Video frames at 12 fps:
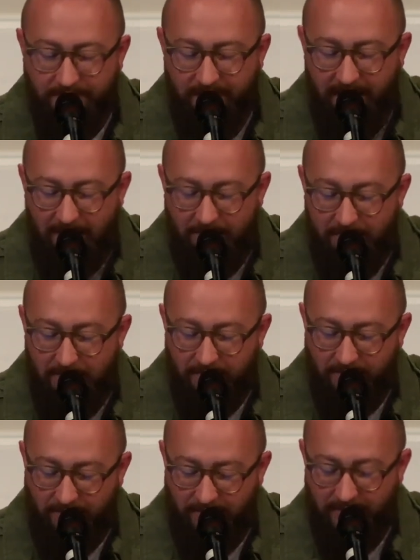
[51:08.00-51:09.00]
How
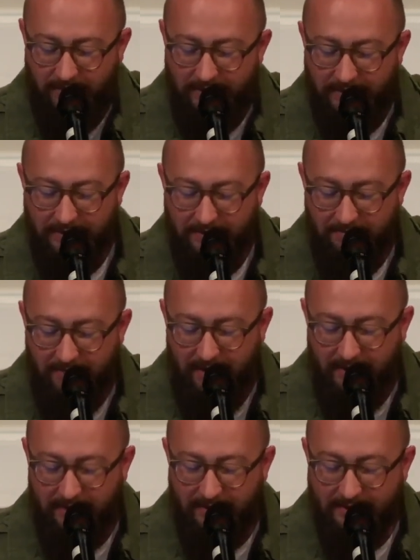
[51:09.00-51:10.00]
beautiful. My
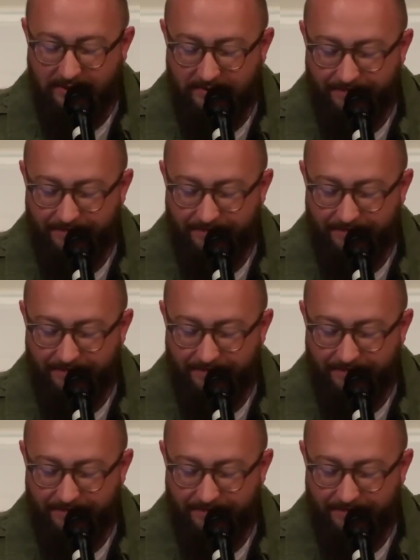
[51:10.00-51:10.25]
goodness.